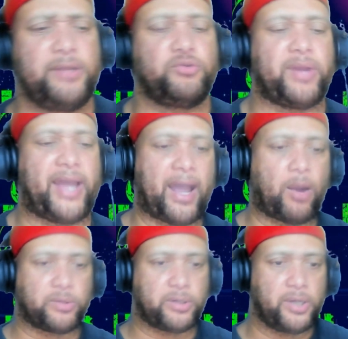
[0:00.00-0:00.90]
under an
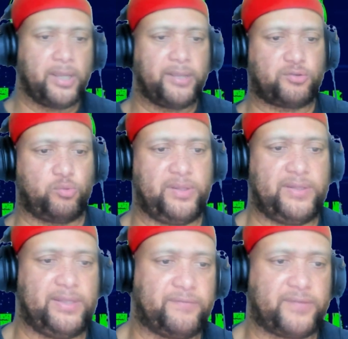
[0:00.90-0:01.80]
hour. So we
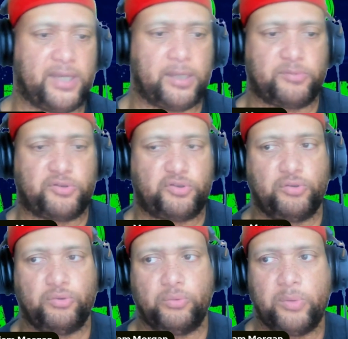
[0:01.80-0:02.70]
left up
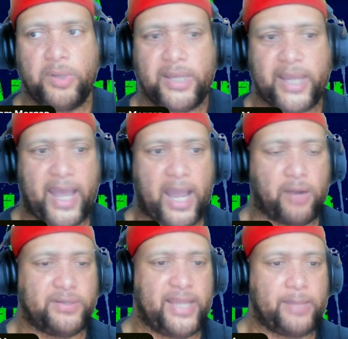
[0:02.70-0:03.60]
to
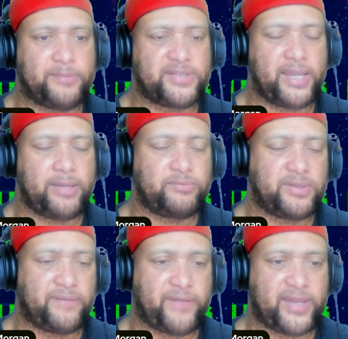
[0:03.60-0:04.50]
our namesake,
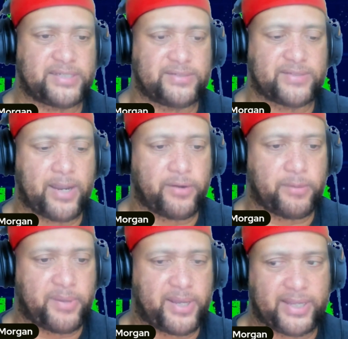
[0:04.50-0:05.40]
the fastest
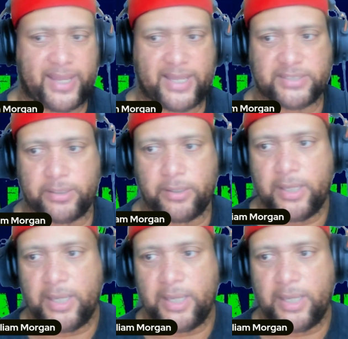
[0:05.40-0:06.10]
iron podcasting.